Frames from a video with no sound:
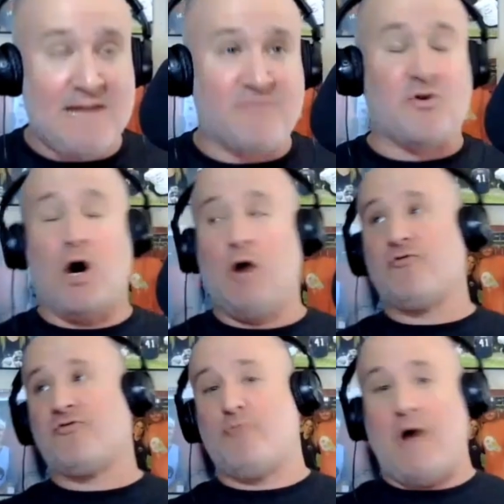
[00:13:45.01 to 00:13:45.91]
East
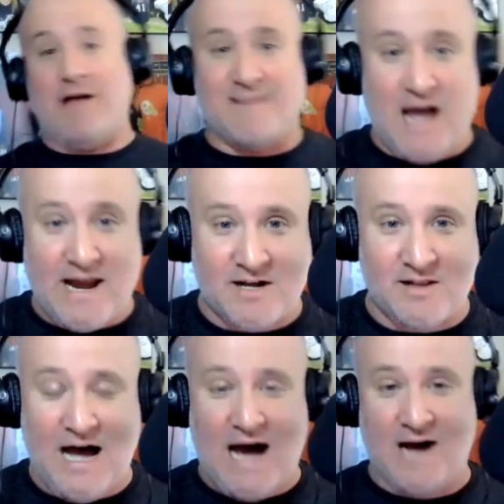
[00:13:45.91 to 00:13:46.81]
Coast. I know. nine
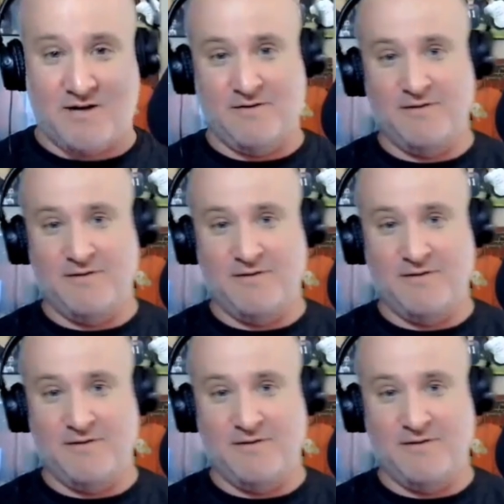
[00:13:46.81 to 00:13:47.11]
o'clock?